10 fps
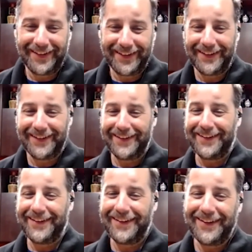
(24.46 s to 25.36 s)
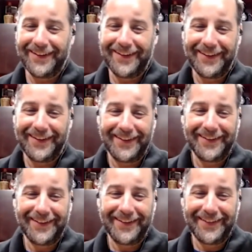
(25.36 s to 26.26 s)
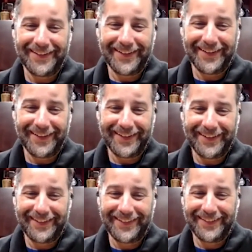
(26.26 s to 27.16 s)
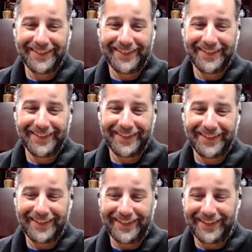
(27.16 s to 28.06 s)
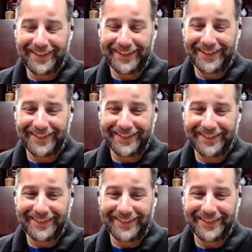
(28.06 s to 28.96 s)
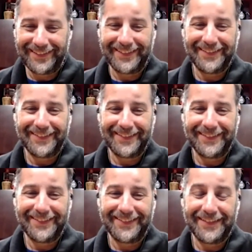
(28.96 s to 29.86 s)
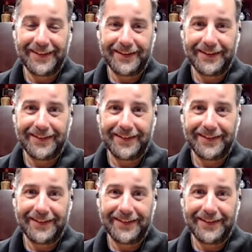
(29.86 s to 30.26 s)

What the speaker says: This person isn't speaking.